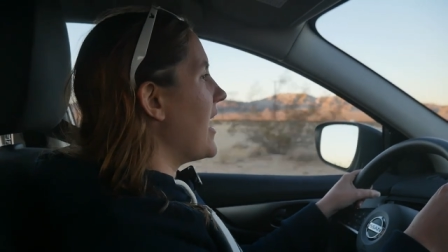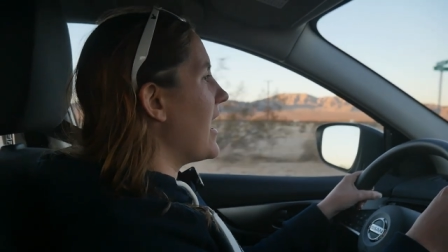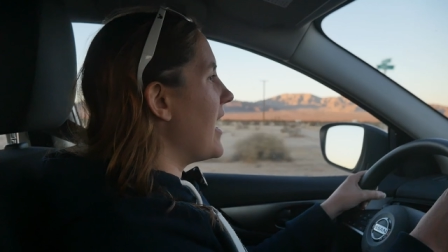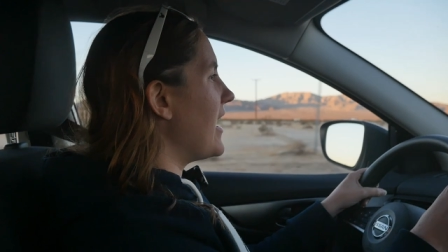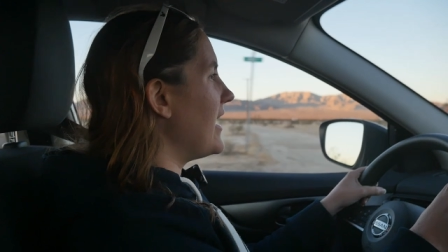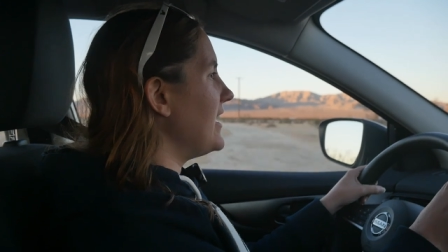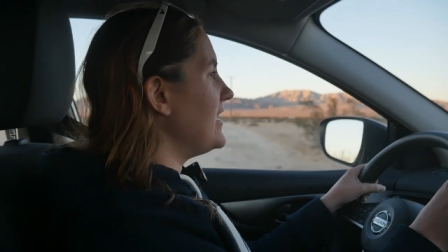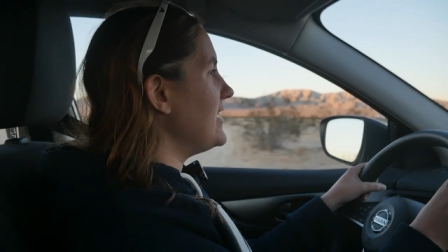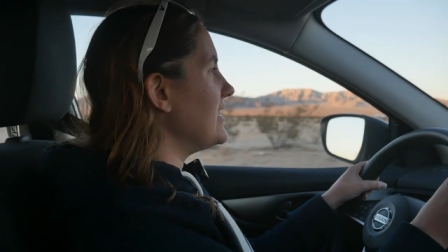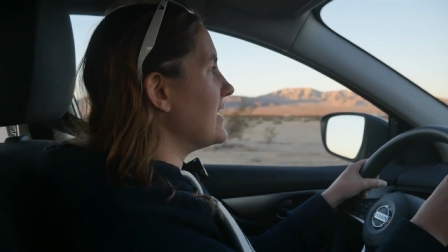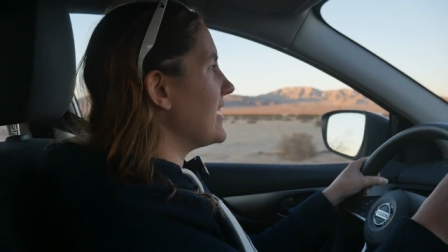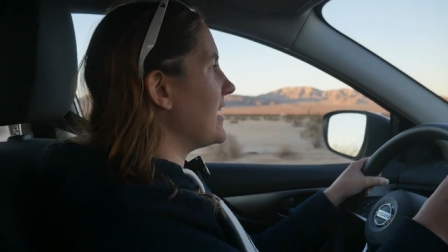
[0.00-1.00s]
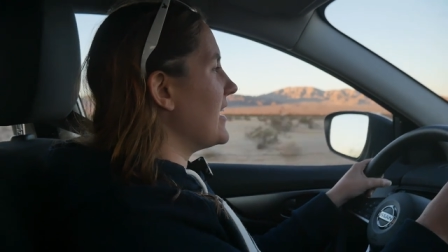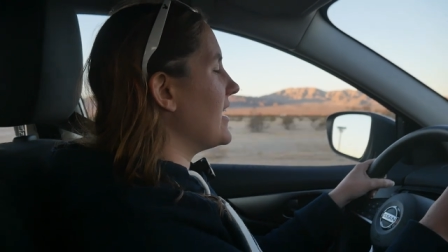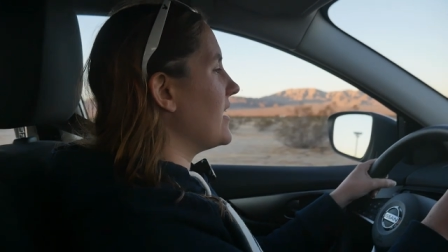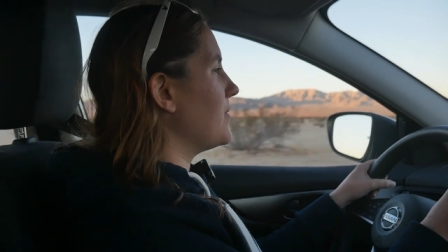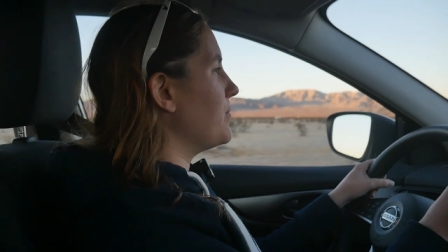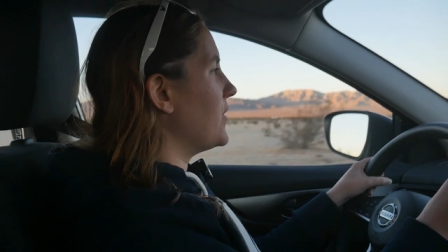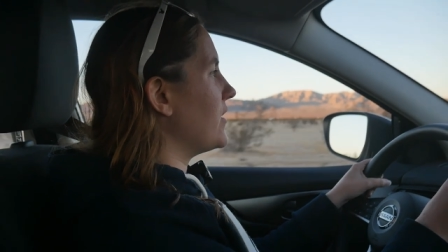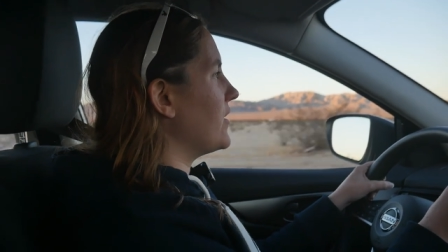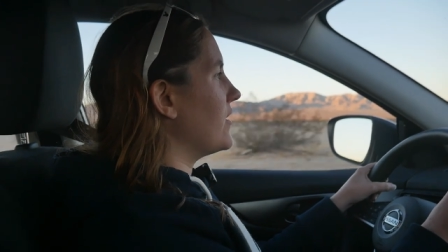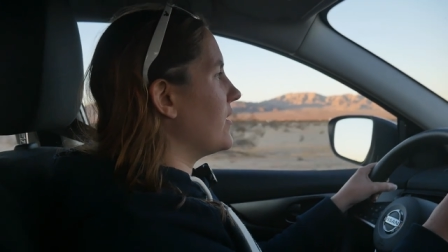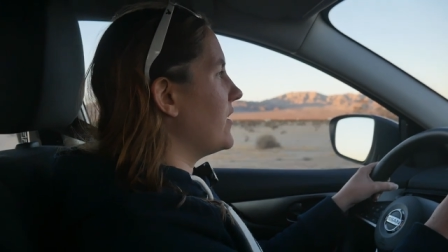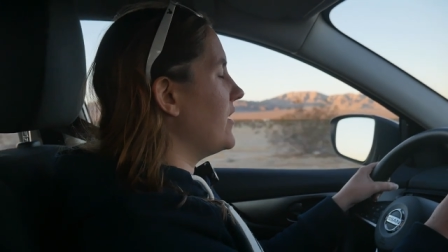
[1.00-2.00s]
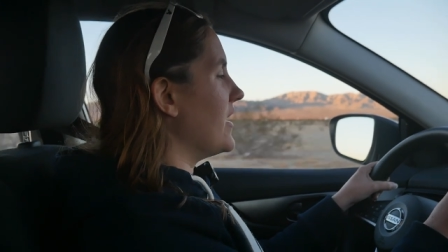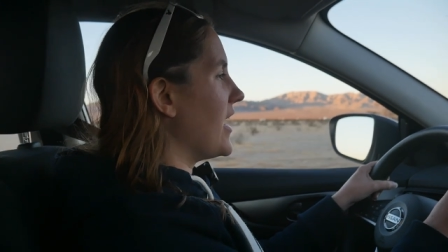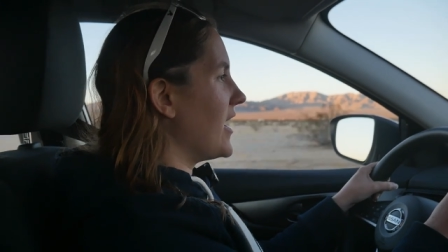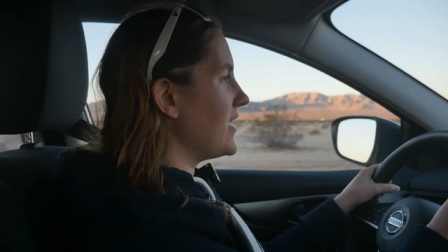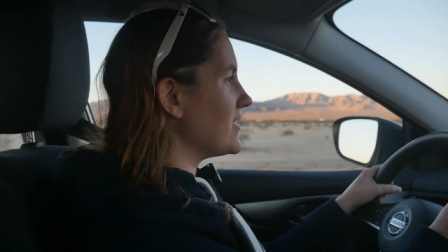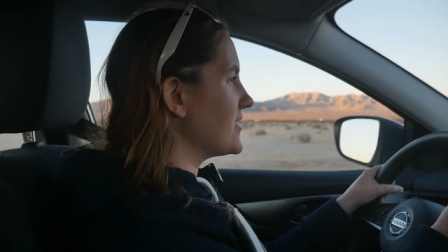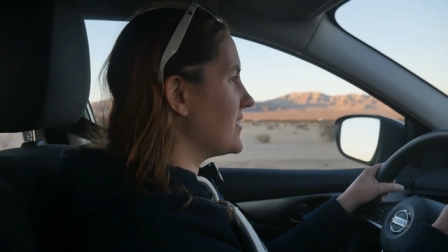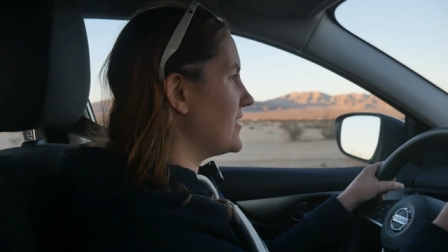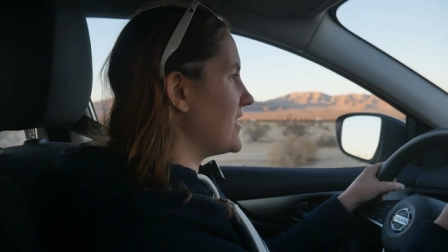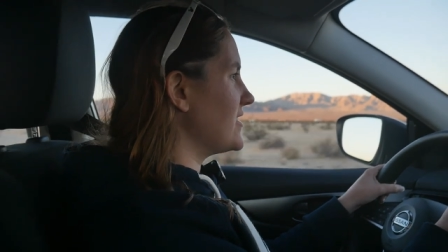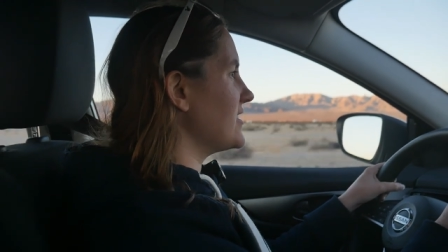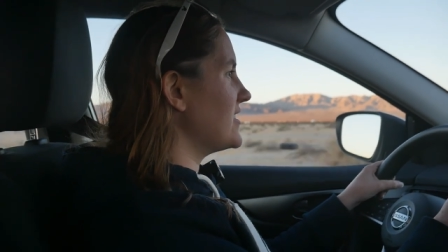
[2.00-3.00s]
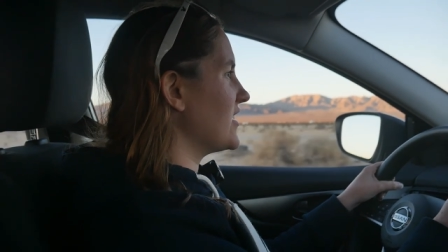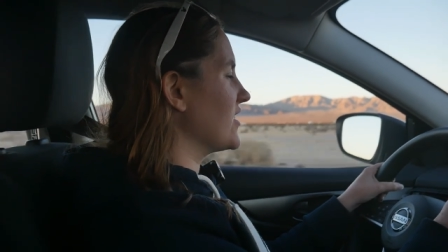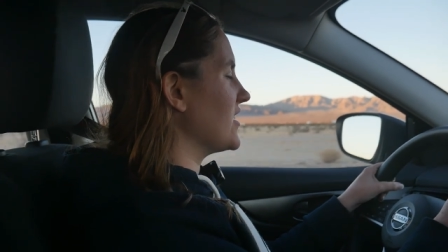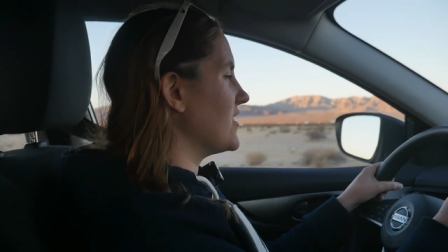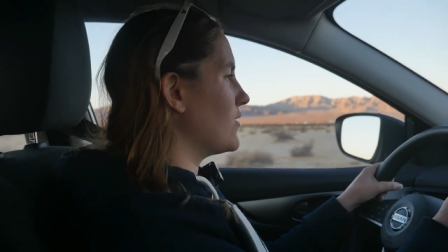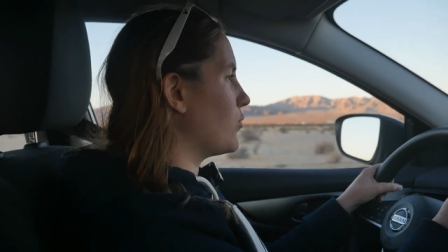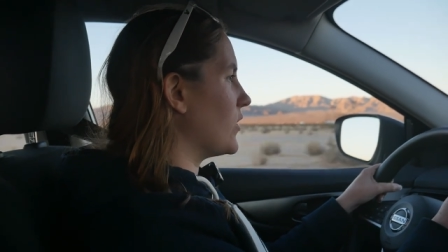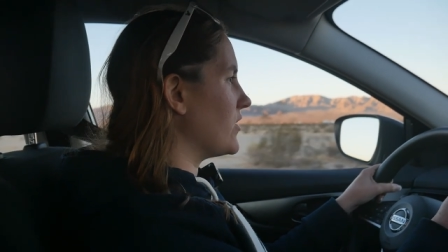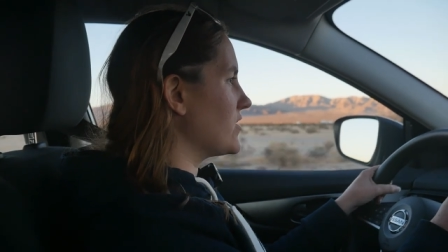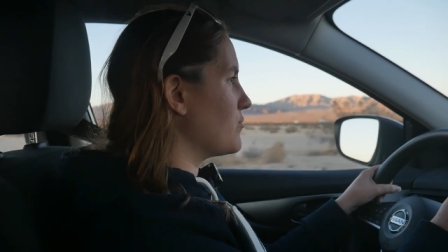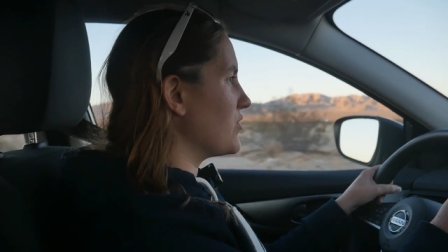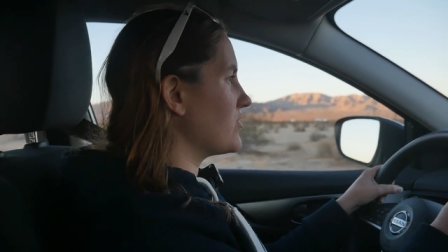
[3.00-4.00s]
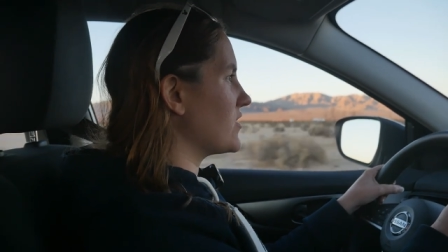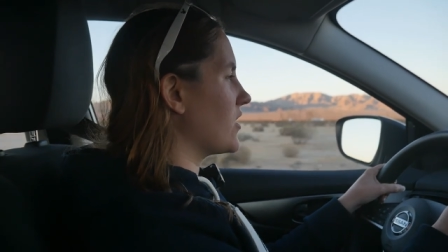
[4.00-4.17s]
I am not necessarily the world's most